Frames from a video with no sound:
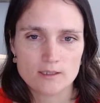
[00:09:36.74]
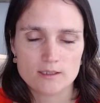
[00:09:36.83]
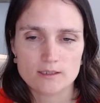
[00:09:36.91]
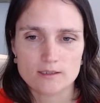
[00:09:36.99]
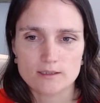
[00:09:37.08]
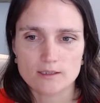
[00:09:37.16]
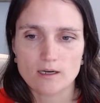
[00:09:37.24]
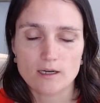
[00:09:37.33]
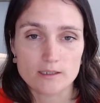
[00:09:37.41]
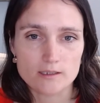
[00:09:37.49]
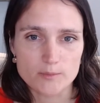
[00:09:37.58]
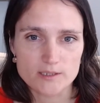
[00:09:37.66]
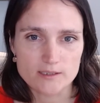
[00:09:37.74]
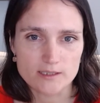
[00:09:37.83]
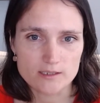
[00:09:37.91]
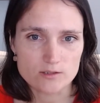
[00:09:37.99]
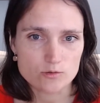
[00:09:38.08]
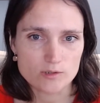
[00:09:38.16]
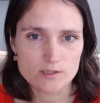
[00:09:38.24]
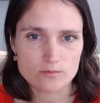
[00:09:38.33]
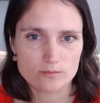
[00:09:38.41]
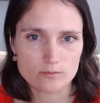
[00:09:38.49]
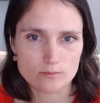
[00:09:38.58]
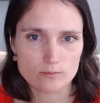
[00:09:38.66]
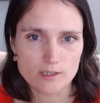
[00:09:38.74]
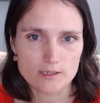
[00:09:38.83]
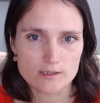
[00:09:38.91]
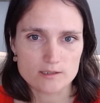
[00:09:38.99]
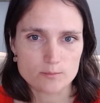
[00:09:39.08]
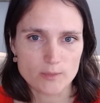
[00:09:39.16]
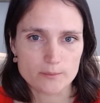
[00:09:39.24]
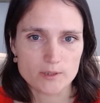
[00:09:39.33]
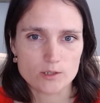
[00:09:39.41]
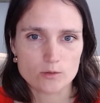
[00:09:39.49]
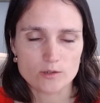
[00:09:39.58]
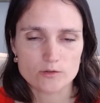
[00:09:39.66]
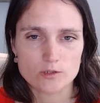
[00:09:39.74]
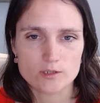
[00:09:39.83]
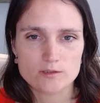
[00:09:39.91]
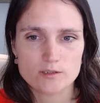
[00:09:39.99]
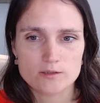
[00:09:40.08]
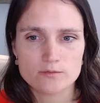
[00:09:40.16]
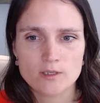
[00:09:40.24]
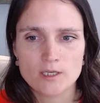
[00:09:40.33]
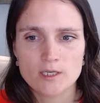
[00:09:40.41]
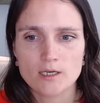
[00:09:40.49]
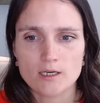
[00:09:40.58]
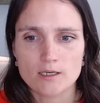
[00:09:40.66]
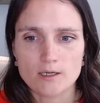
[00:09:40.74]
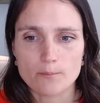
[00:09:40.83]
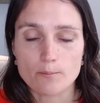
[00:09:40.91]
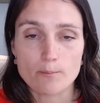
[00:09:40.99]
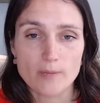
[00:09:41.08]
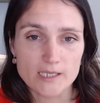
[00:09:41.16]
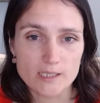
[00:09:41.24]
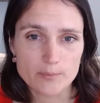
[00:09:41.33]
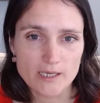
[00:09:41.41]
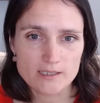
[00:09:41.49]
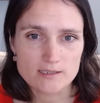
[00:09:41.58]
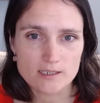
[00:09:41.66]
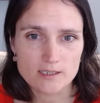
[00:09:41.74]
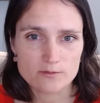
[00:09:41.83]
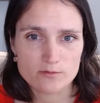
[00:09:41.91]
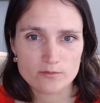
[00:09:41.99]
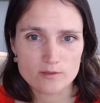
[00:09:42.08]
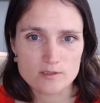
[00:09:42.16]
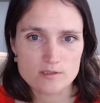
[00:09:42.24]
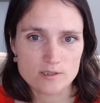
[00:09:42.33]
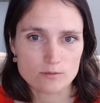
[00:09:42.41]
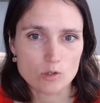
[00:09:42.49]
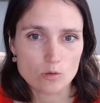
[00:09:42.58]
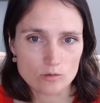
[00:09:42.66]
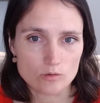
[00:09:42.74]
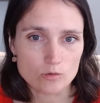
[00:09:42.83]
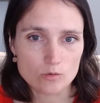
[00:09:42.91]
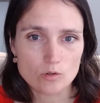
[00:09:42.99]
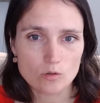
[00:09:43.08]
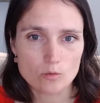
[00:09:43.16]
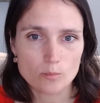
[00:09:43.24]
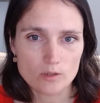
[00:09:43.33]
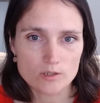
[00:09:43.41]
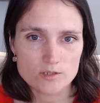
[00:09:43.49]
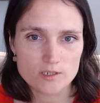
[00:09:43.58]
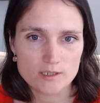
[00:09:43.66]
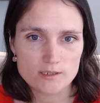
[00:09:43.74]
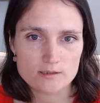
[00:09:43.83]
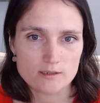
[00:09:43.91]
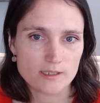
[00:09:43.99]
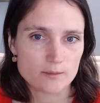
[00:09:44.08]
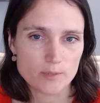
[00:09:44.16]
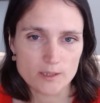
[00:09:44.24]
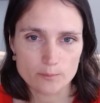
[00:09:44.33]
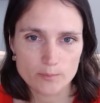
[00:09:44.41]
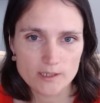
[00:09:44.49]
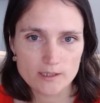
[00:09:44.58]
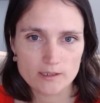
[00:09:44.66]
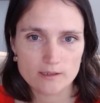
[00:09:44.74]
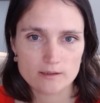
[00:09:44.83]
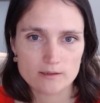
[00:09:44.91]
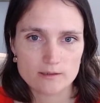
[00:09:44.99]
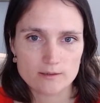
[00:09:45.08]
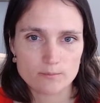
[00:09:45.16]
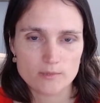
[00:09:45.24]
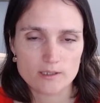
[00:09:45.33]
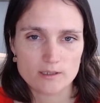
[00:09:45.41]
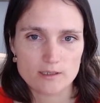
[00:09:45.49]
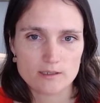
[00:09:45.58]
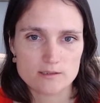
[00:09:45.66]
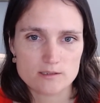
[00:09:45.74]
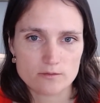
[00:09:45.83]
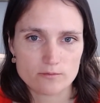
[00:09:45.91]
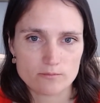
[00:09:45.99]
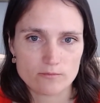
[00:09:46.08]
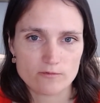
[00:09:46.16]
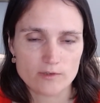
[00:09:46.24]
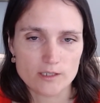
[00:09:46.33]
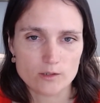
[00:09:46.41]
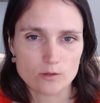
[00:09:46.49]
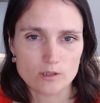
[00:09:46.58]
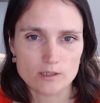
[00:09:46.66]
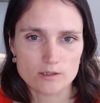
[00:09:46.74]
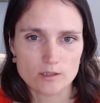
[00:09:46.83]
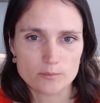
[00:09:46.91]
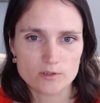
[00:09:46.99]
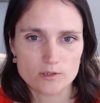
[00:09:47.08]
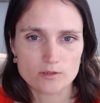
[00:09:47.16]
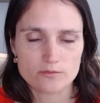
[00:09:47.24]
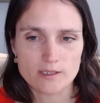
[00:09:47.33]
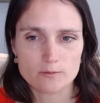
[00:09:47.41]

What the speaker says: higher emitting industries where there's maybe no alternative. Many banks have zero new coal policies, like BNP is a very early adopter of that